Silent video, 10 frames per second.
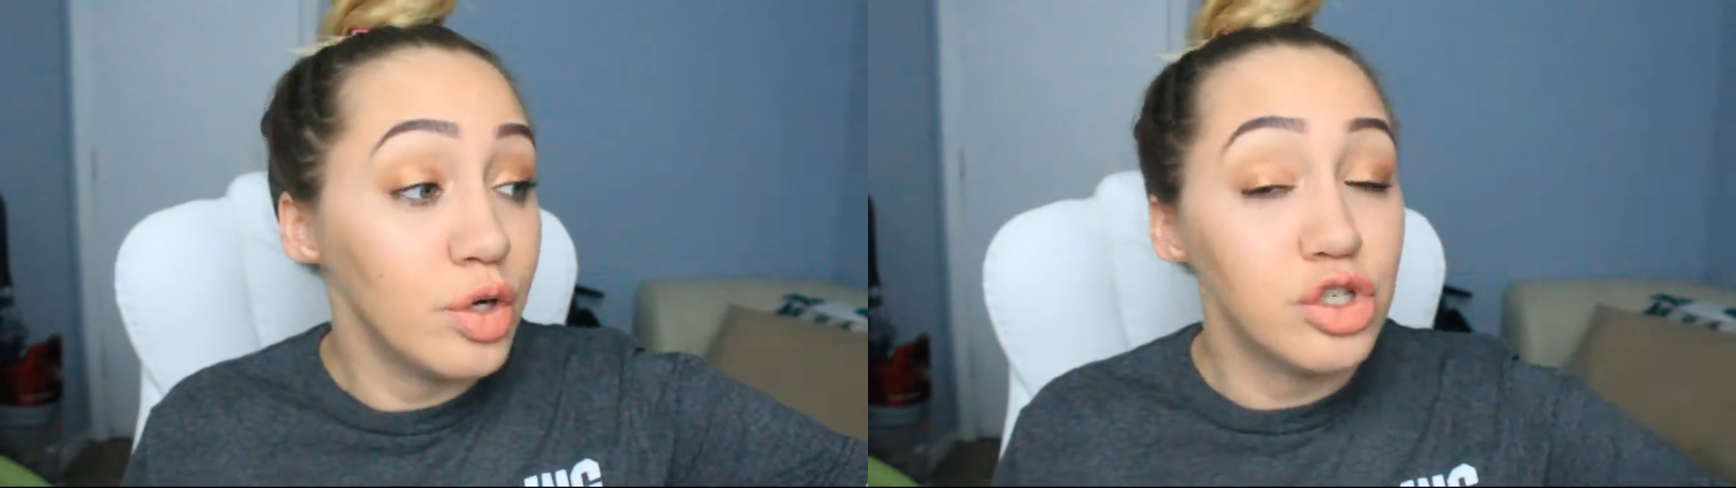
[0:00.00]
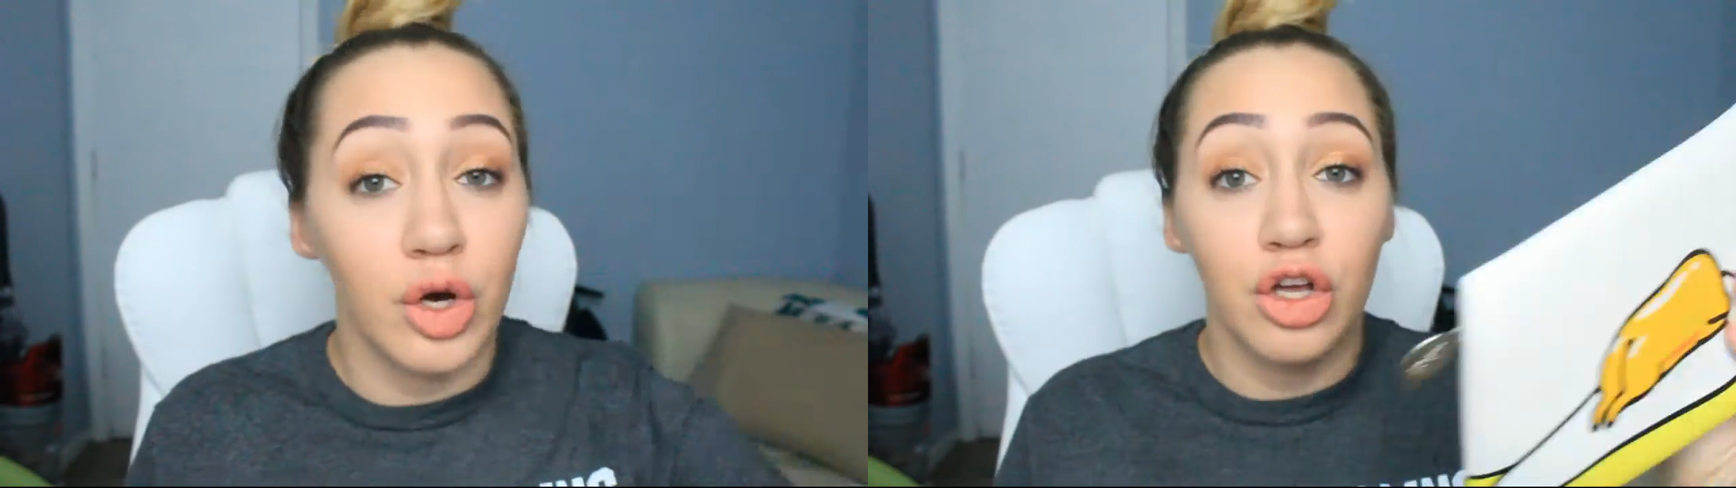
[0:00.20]

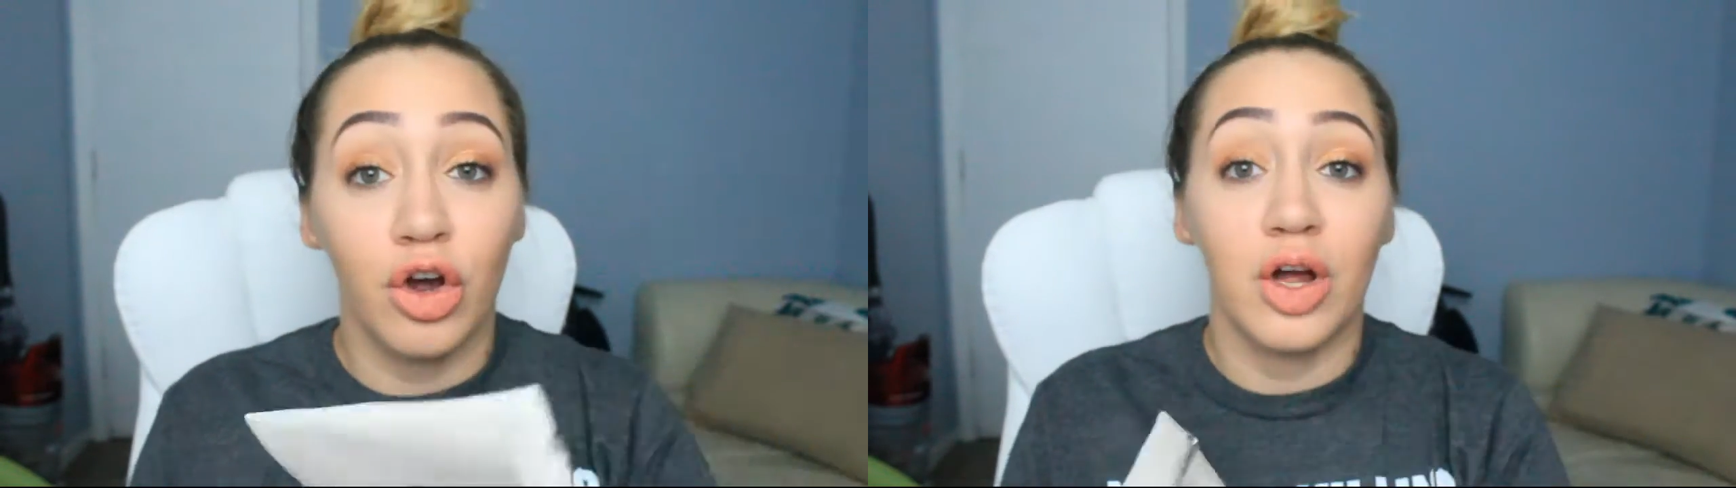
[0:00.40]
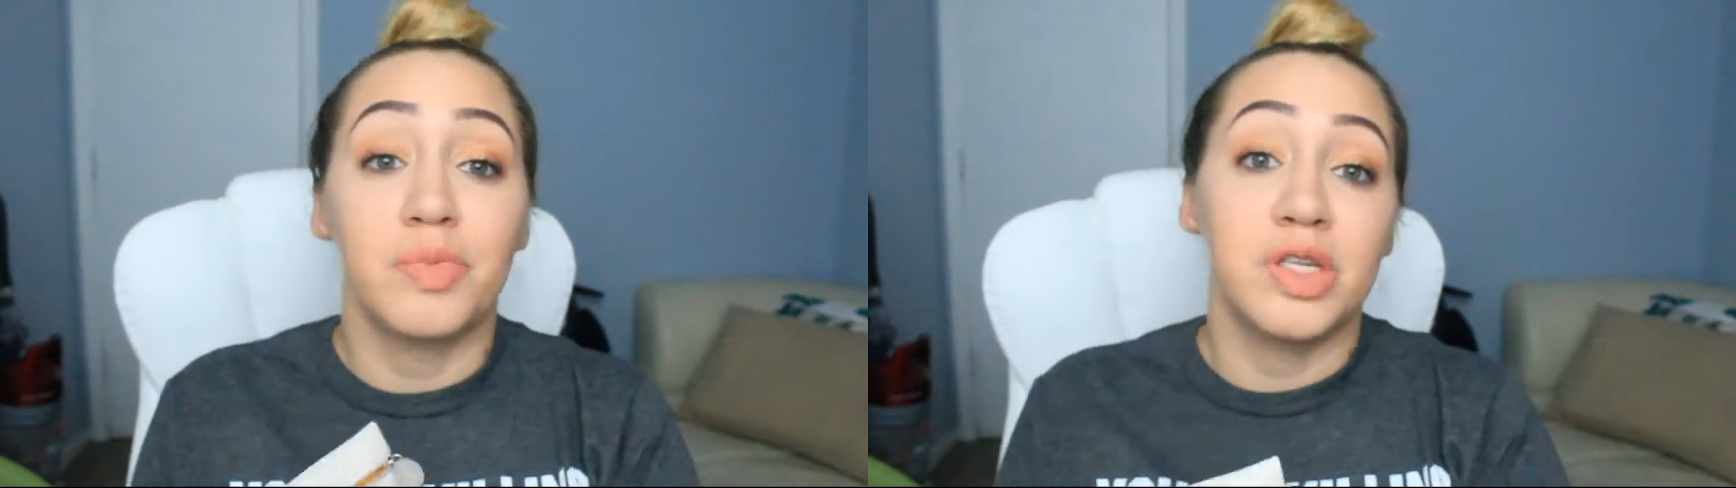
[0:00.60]
enjoy
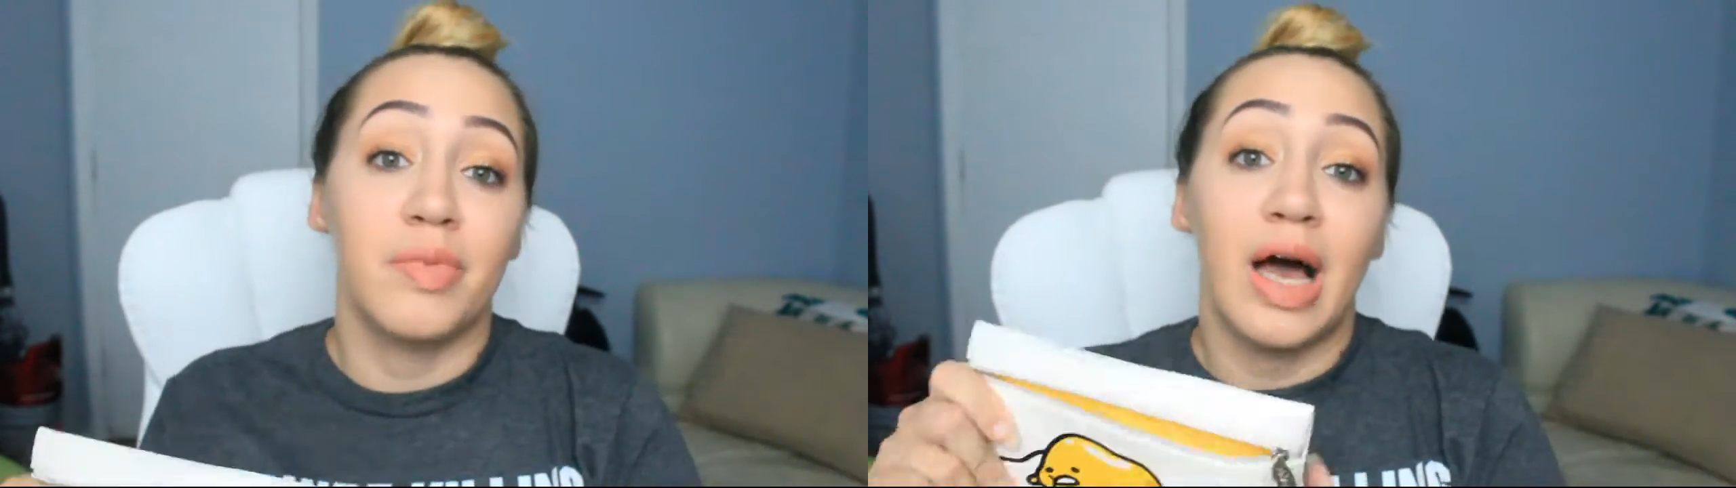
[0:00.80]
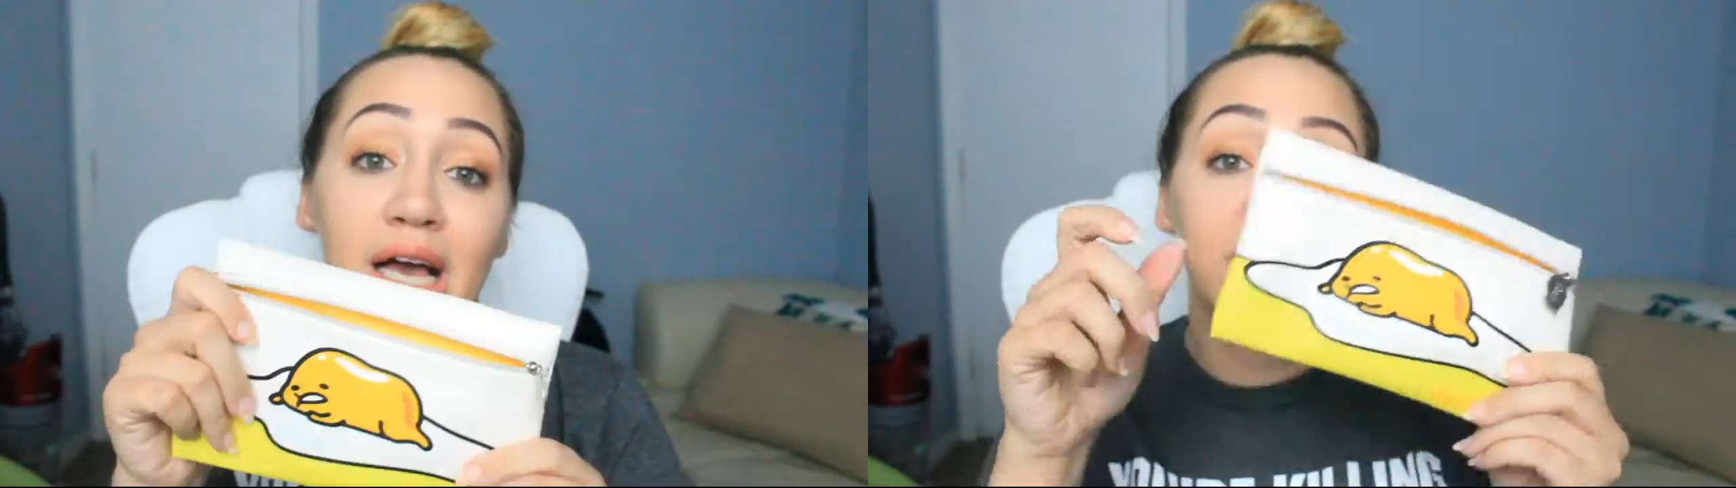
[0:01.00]
your Ipsy
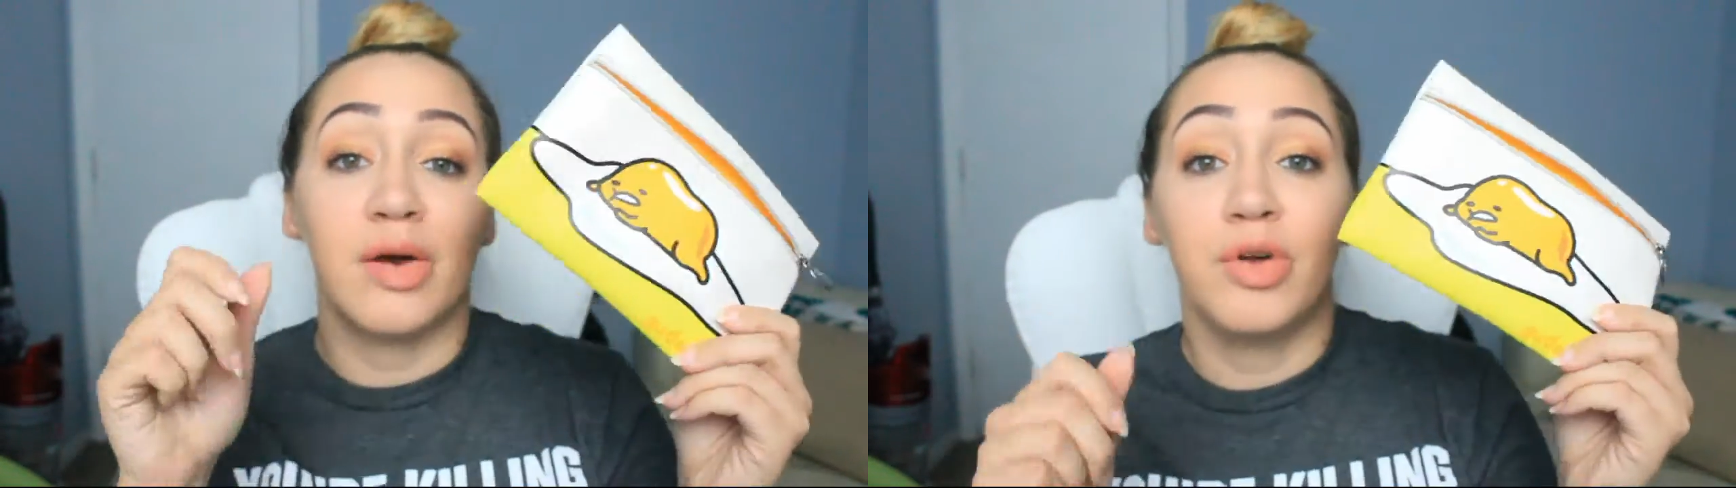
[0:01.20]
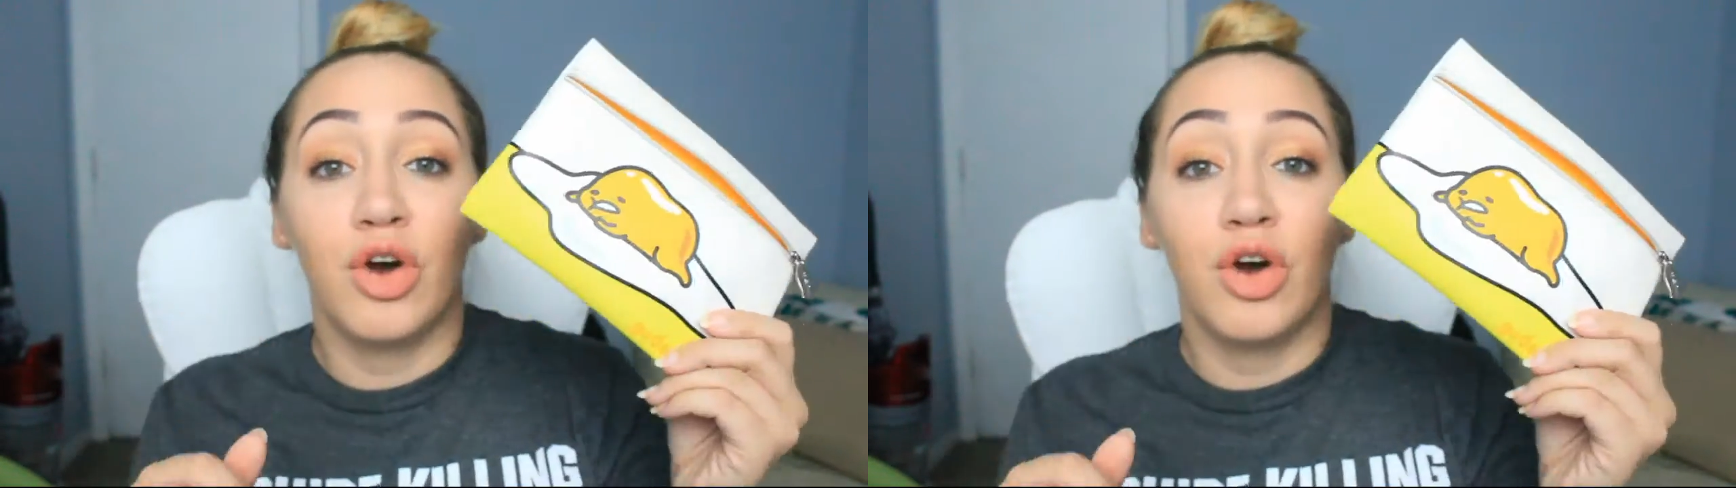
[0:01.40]
bag. Let